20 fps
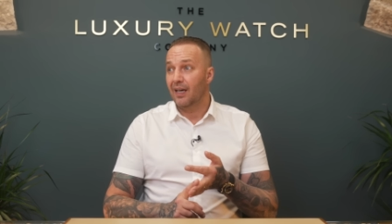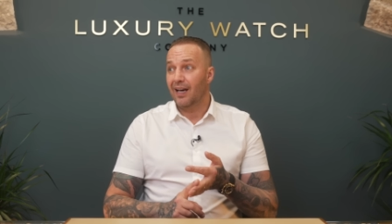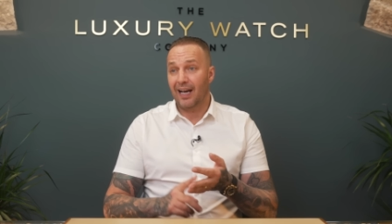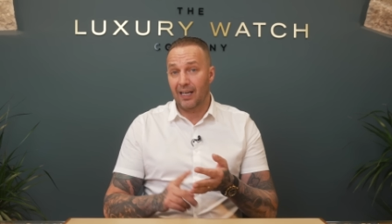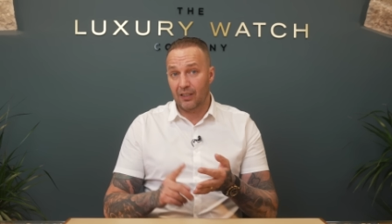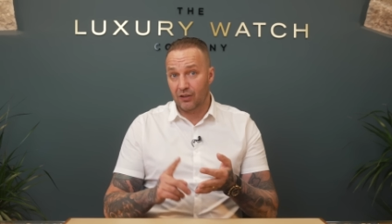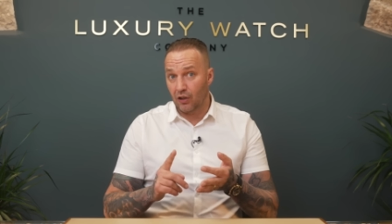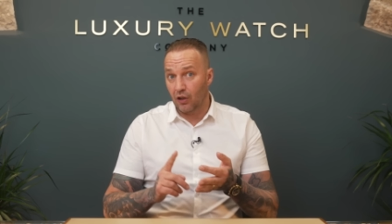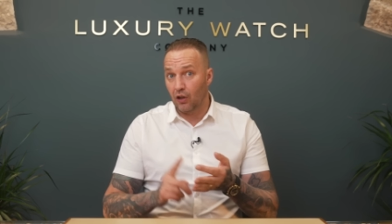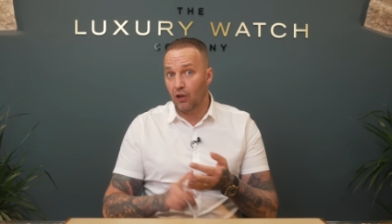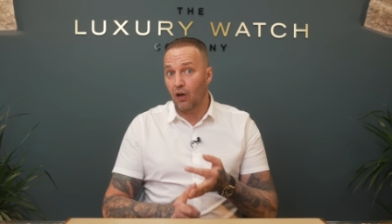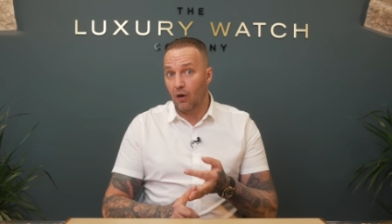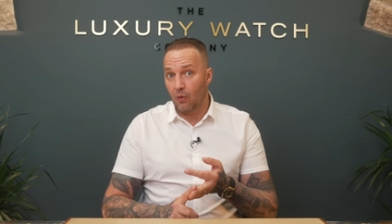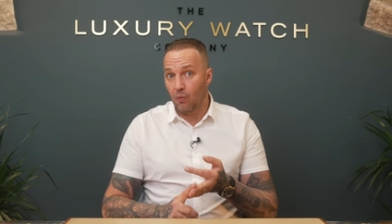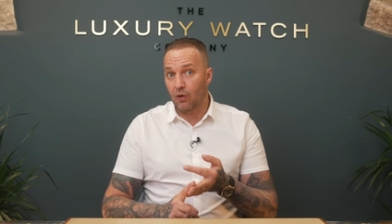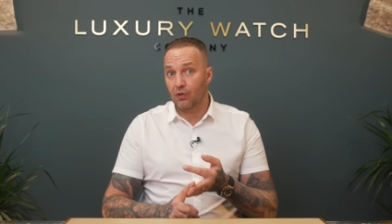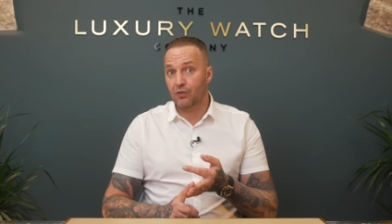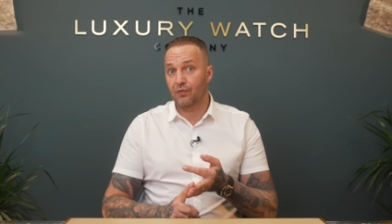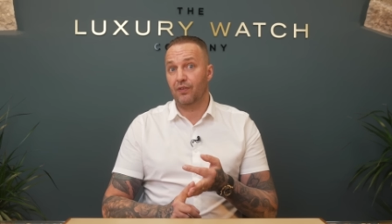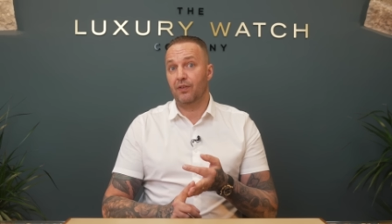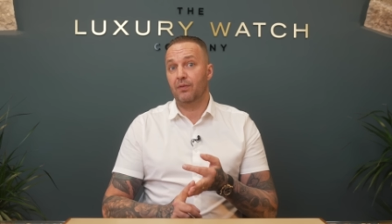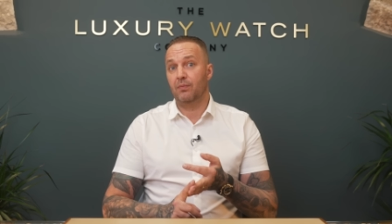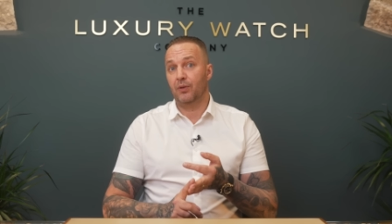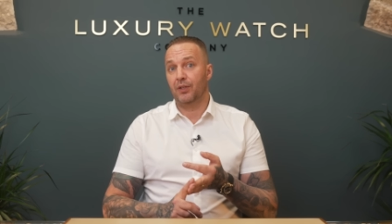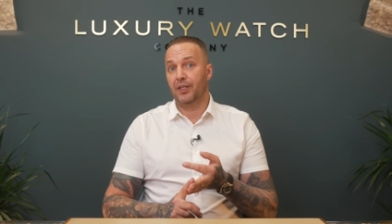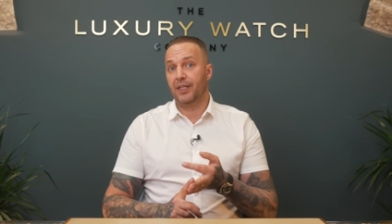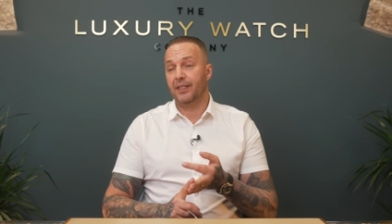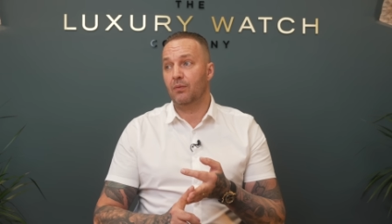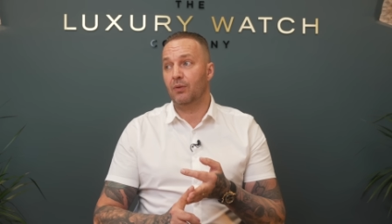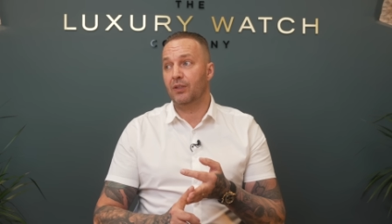Actually, a lot of watch for the
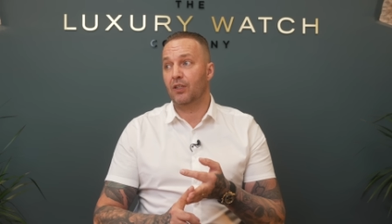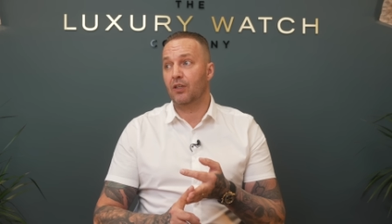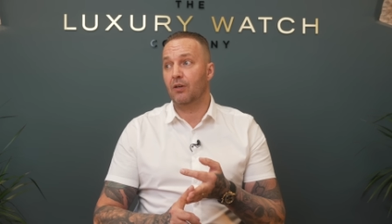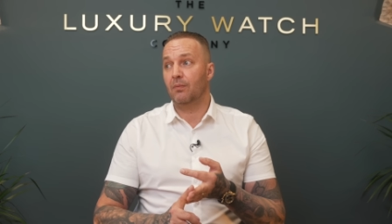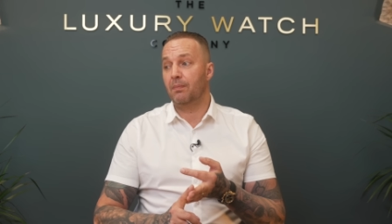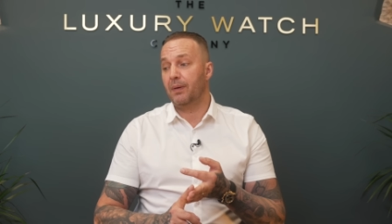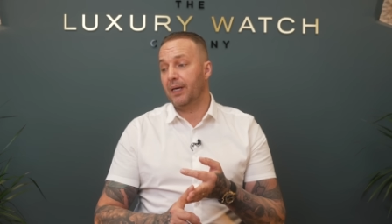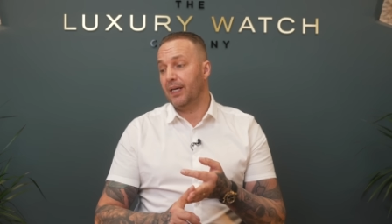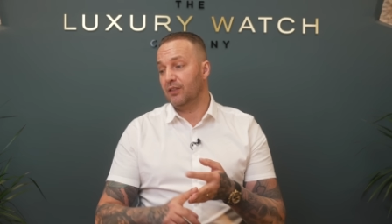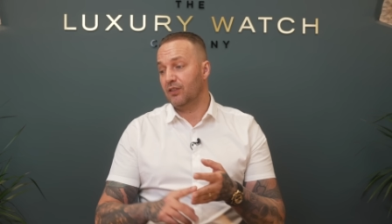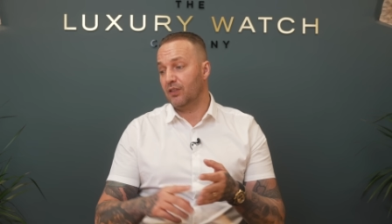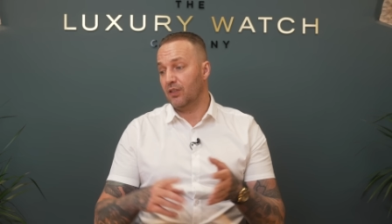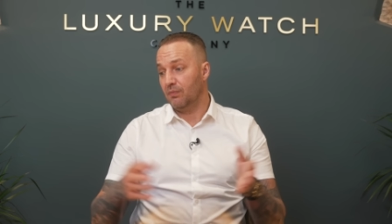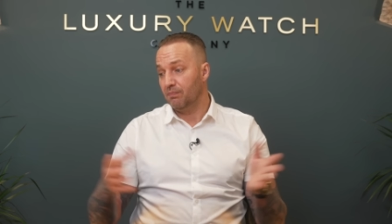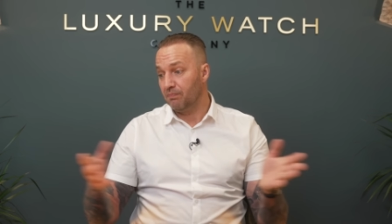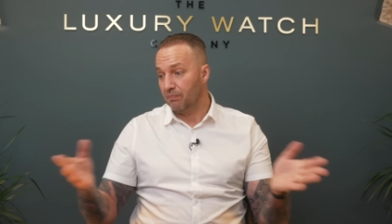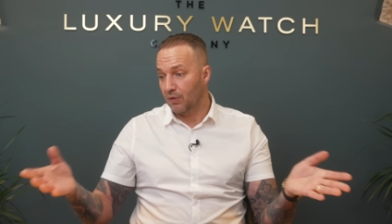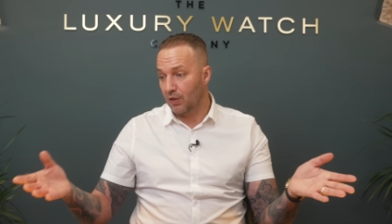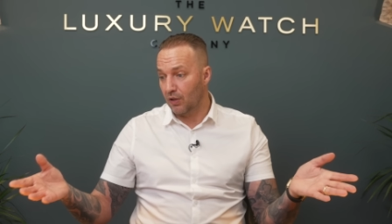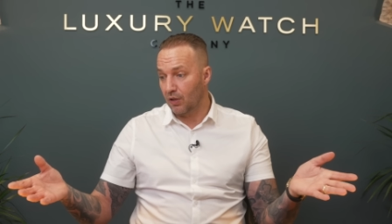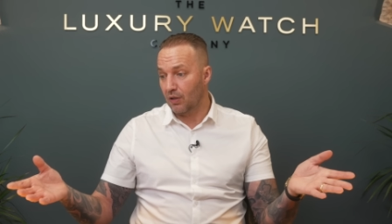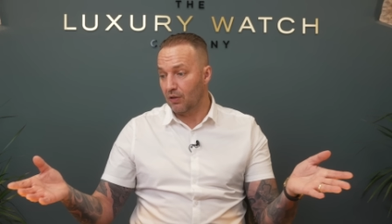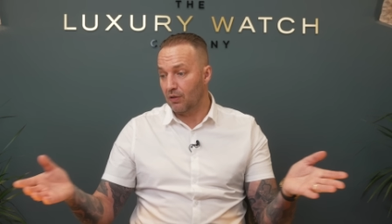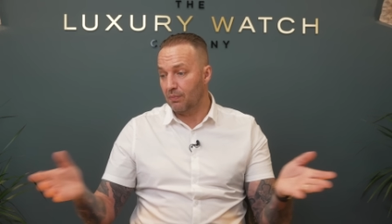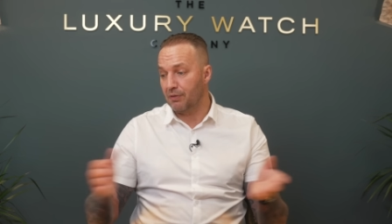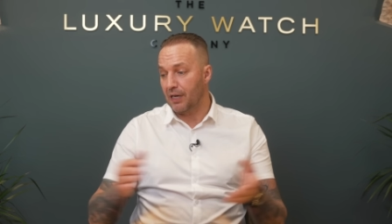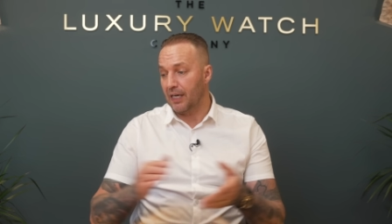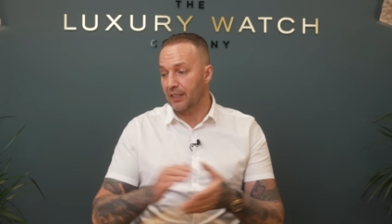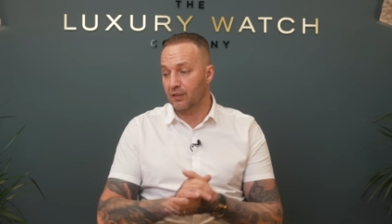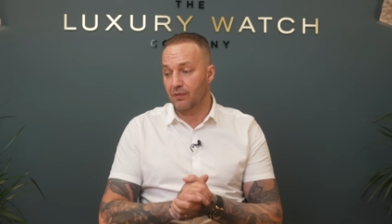money when you compare it to the, the
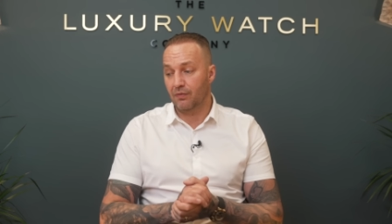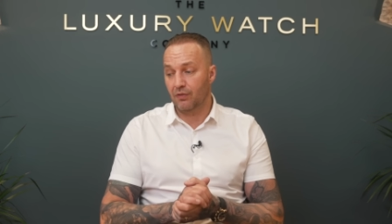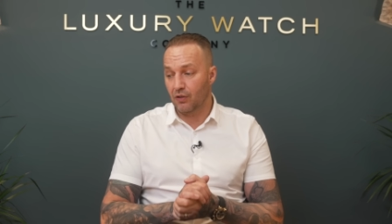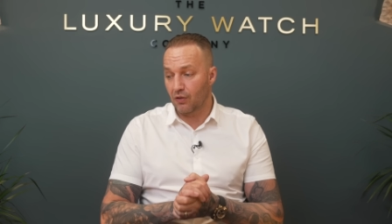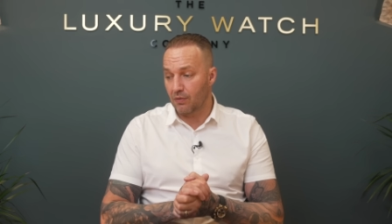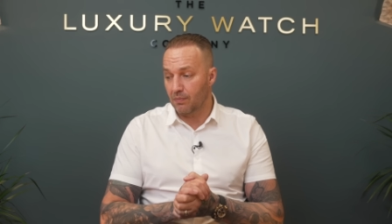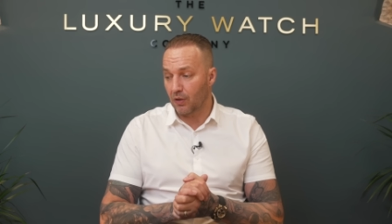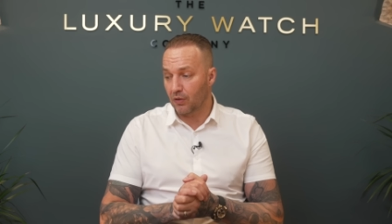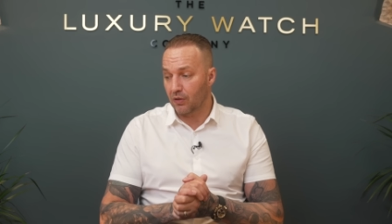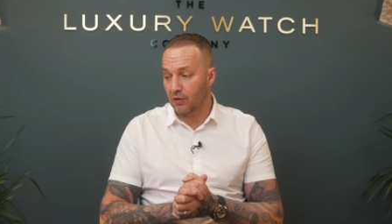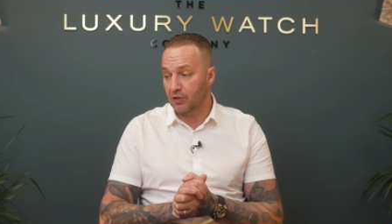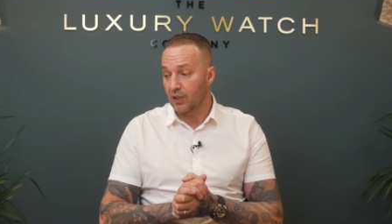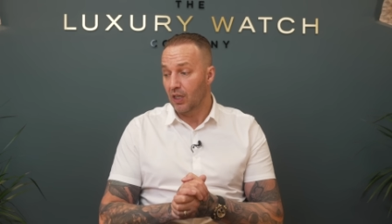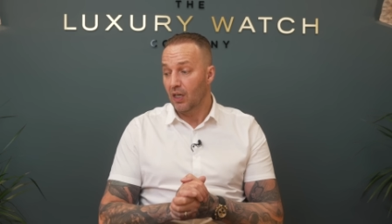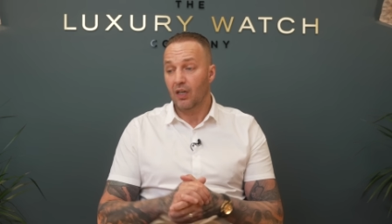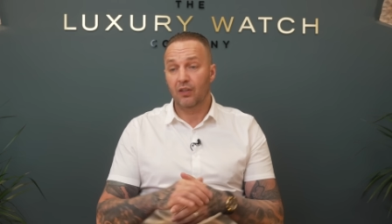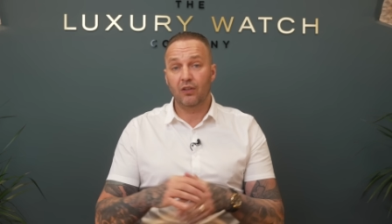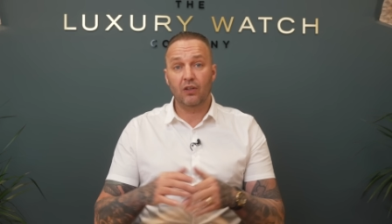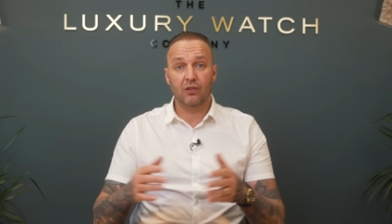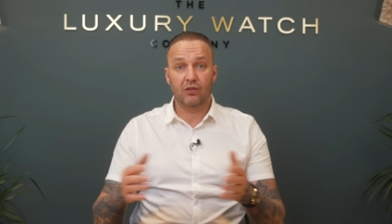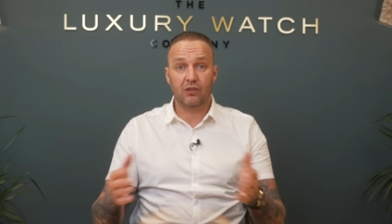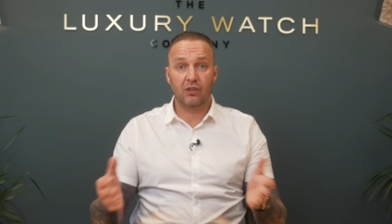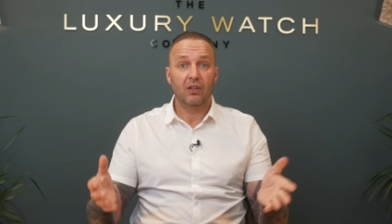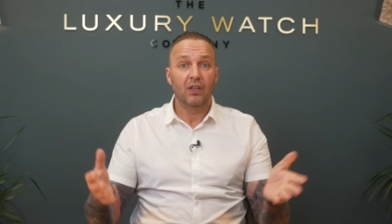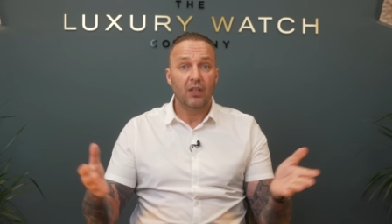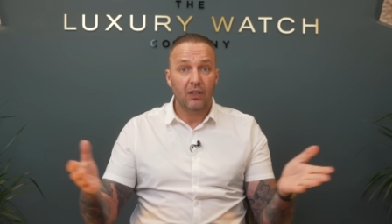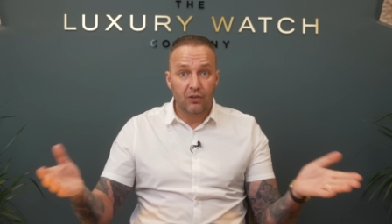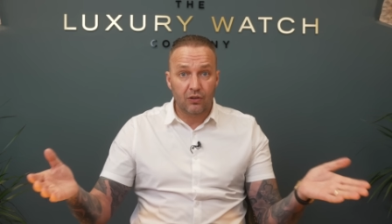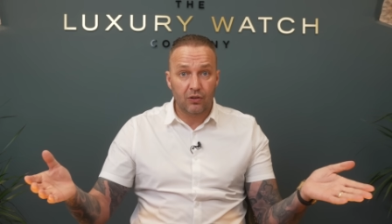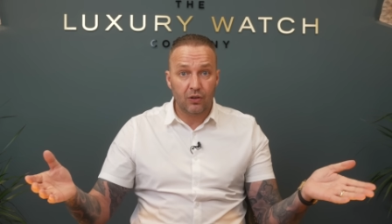price of the other models. And also
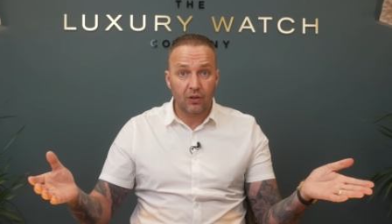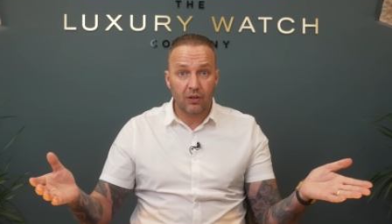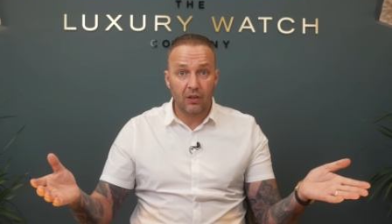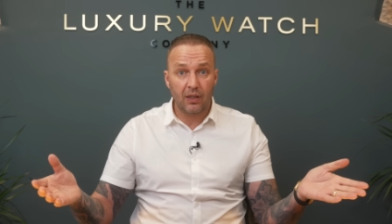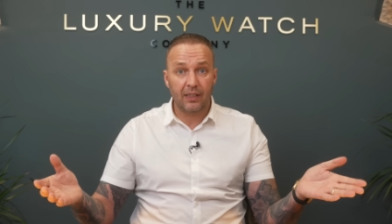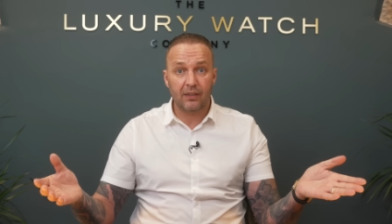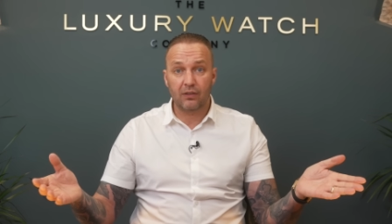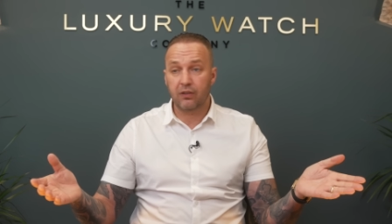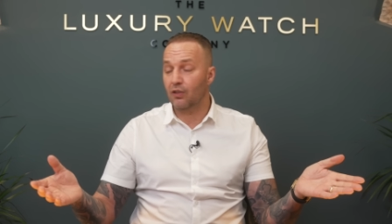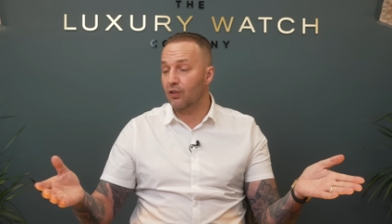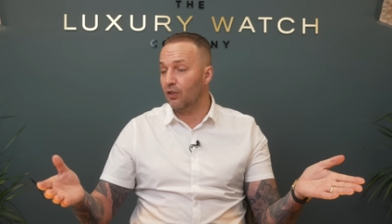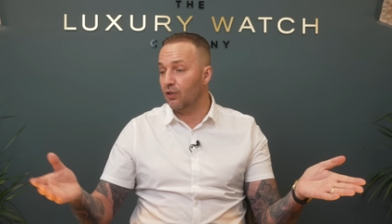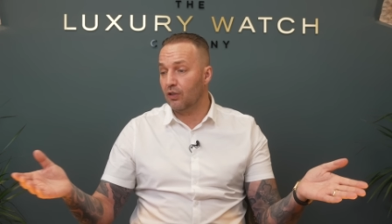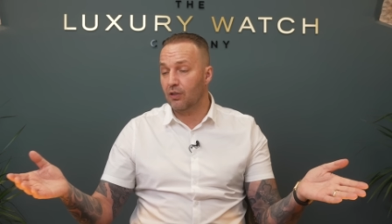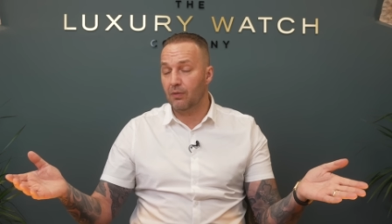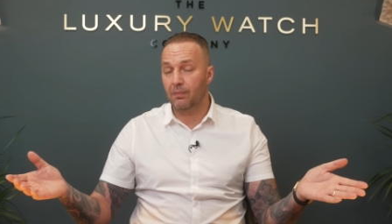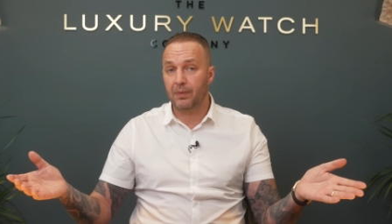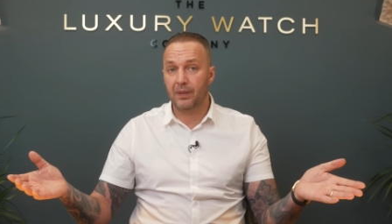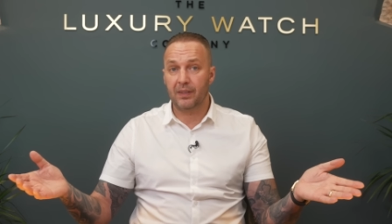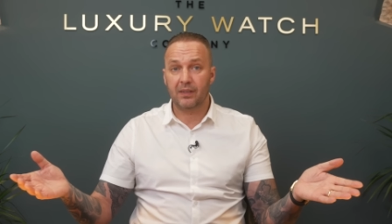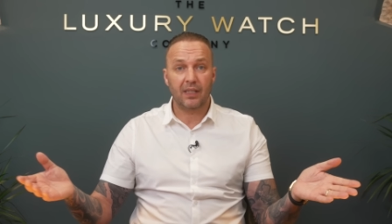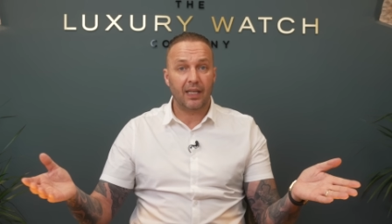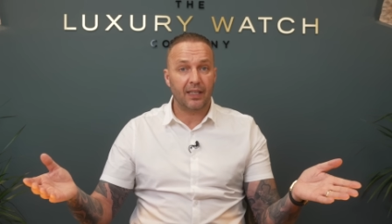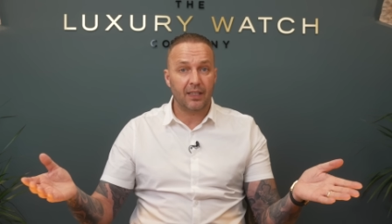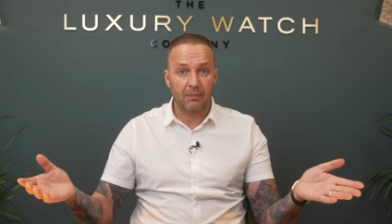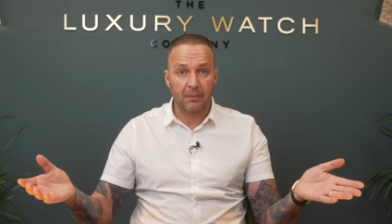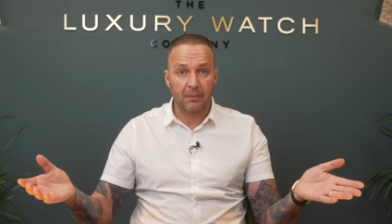to let's look at other companies like